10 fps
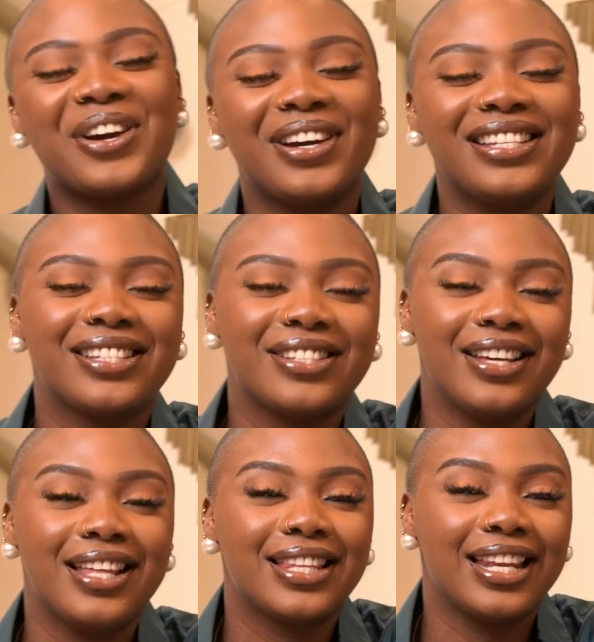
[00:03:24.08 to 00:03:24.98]
we're going to
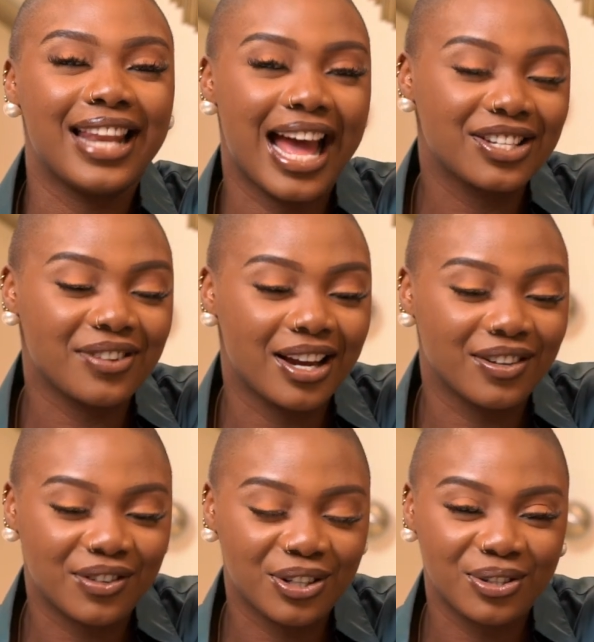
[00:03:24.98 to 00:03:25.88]
do the last round
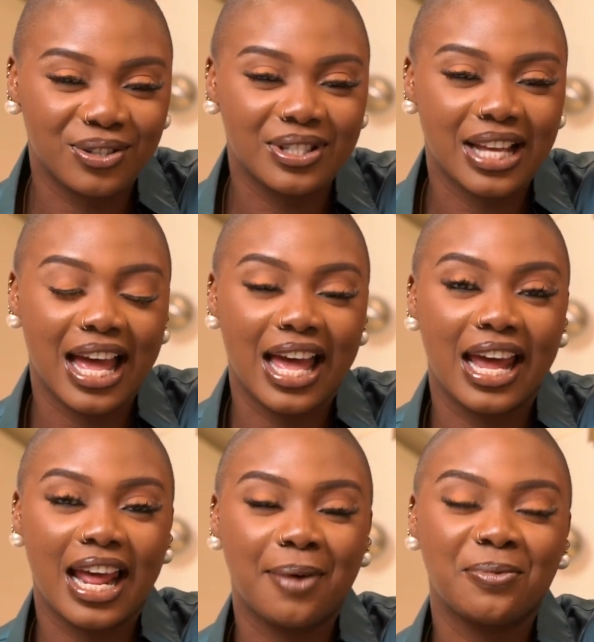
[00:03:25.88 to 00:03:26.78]
of clues,
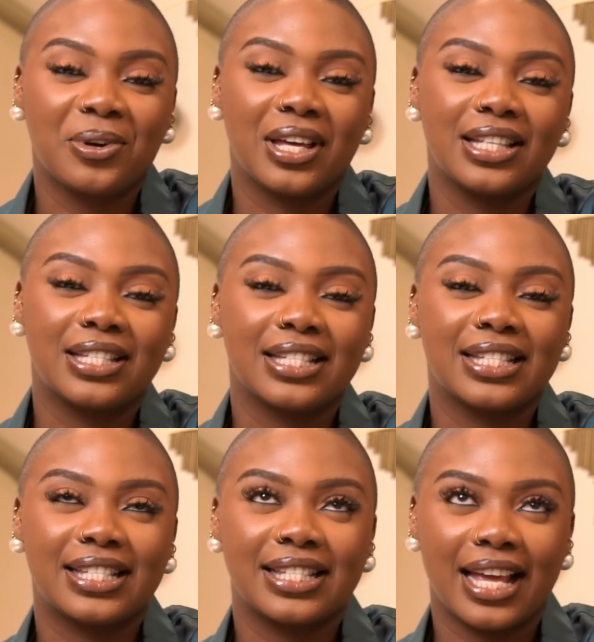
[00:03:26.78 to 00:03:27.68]
and I'm going to
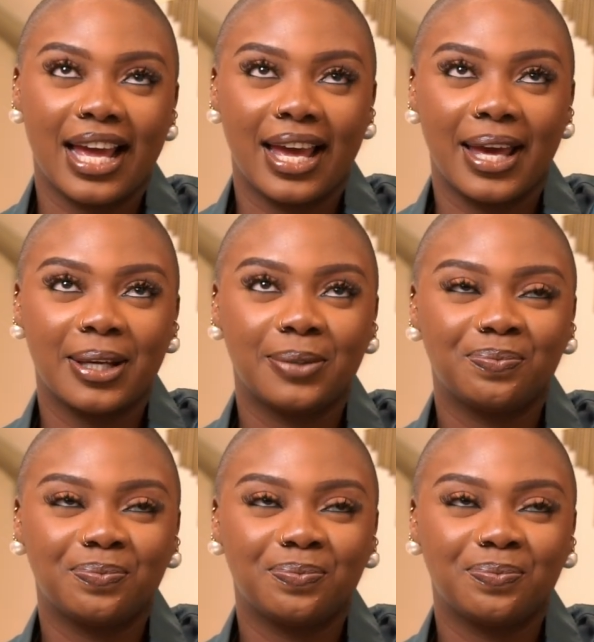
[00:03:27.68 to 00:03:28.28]
say,